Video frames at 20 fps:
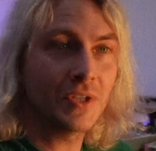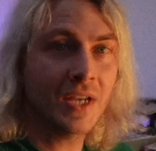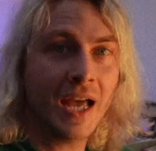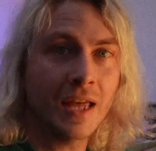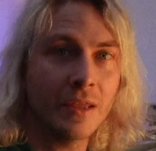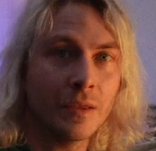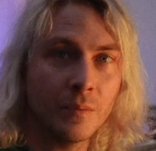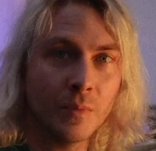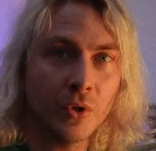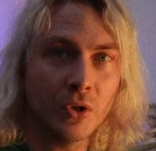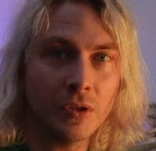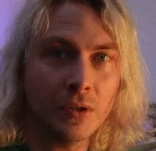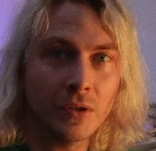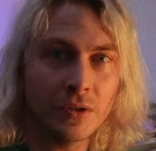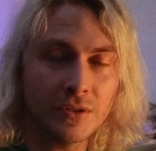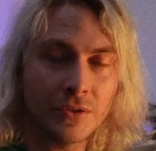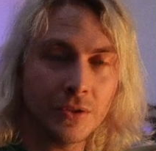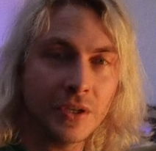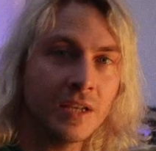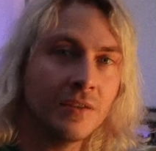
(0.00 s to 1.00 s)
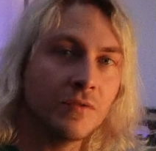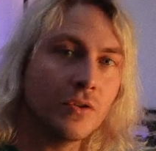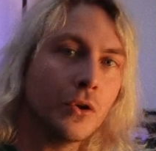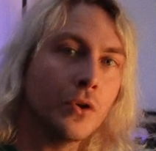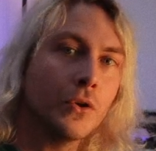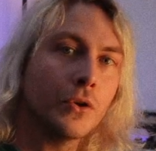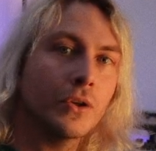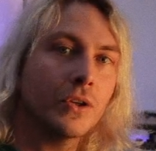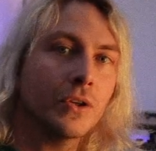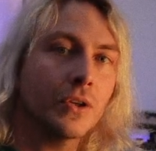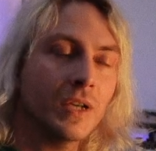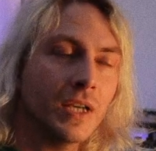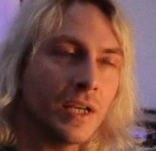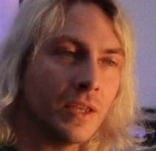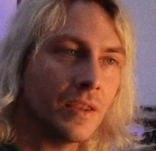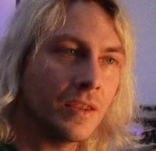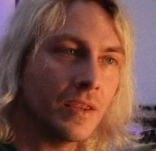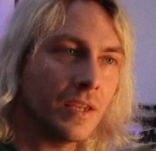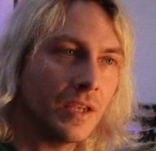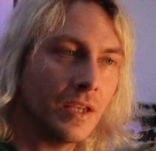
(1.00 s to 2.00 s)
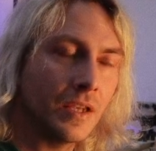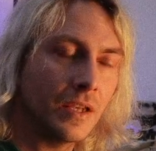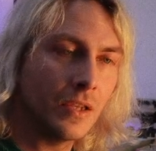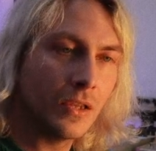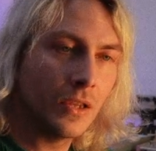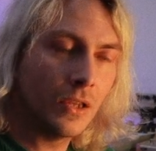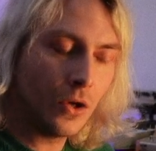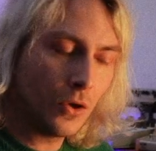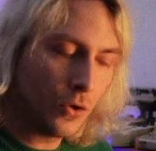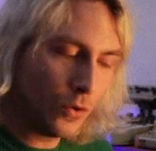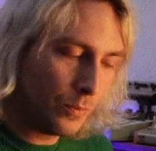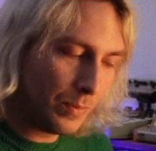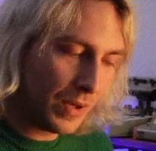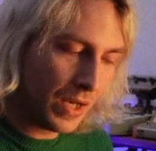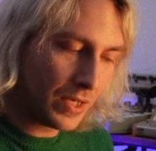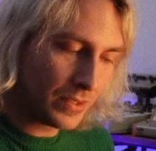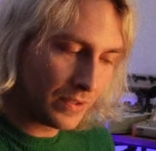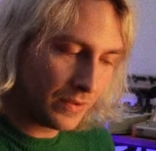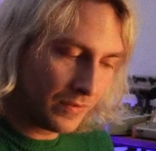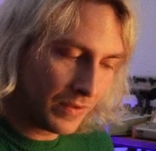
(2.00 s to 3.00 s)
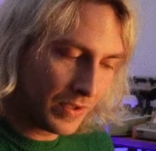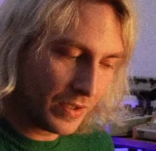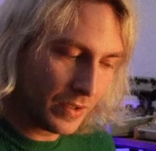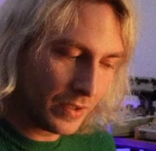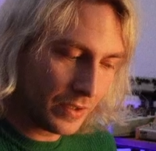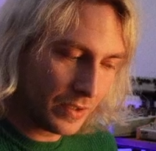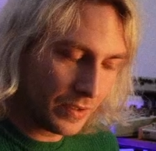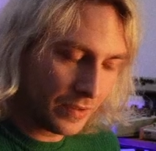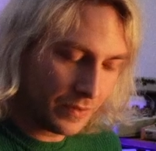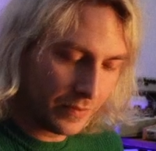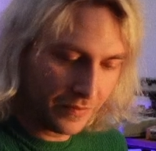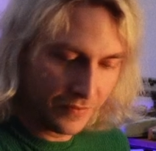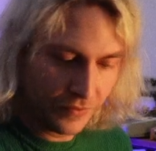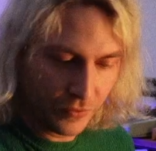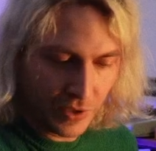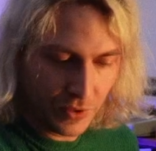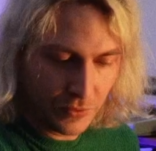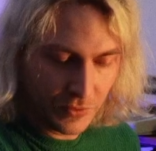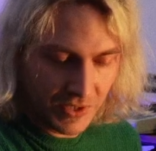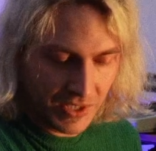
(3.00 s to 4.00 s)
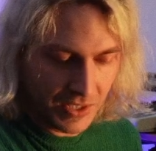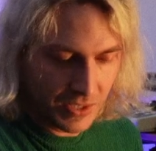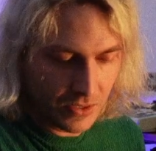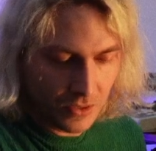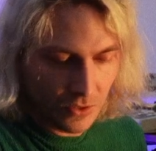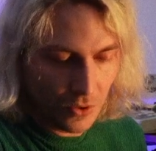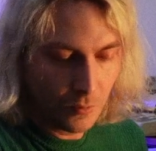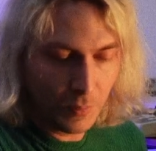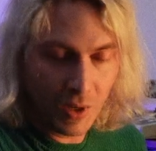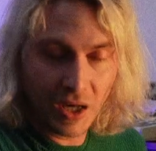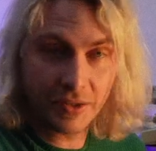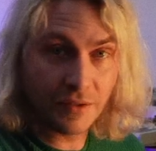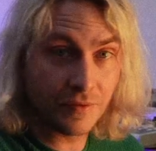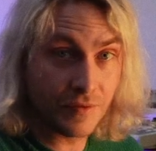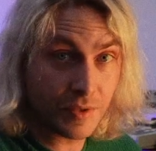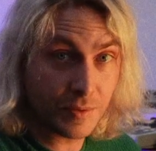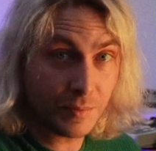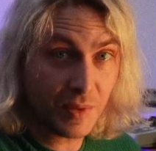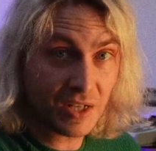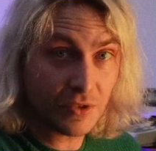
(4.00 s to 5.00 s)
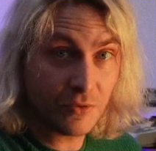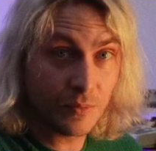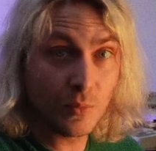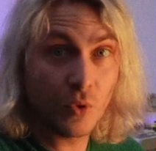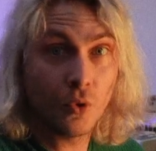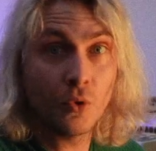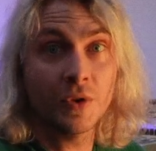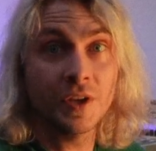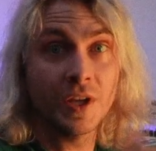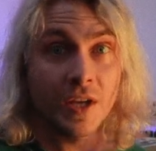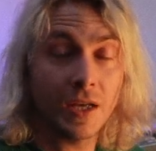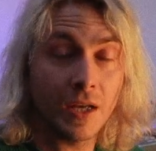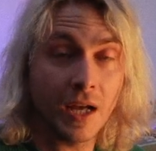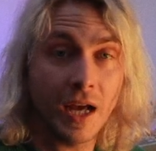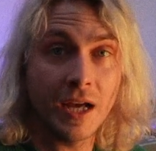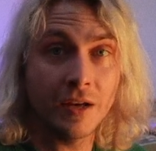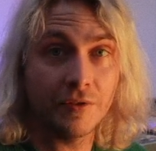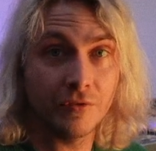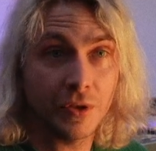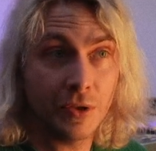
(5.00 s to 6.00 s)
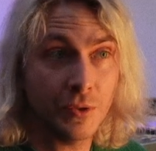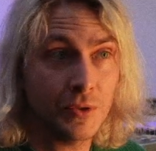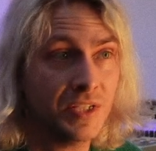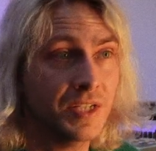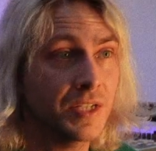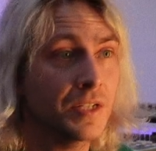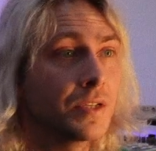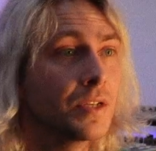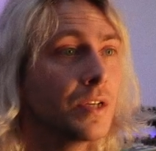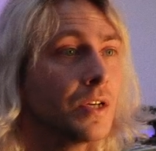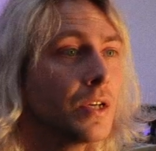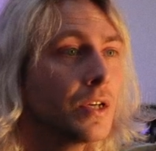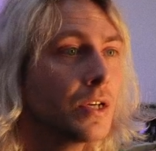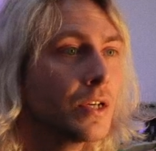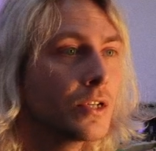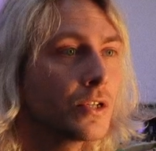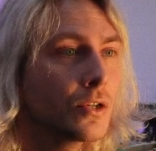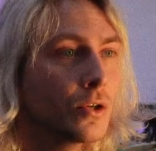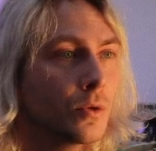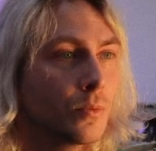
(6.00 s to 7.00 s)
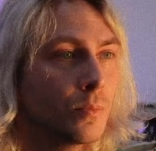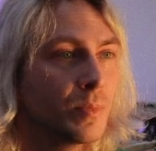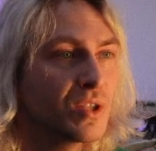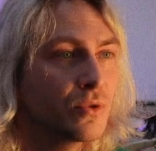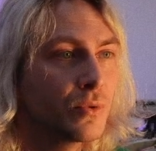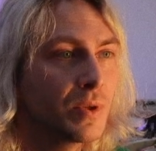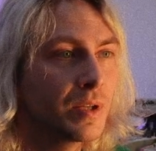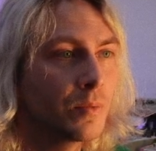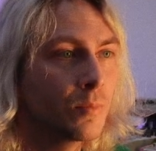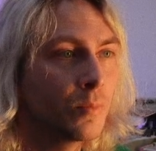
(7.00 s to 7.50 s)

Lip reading: and the model, to either look in the low part of the frequencies, low part of the spectrum, or their higher frequencies. So between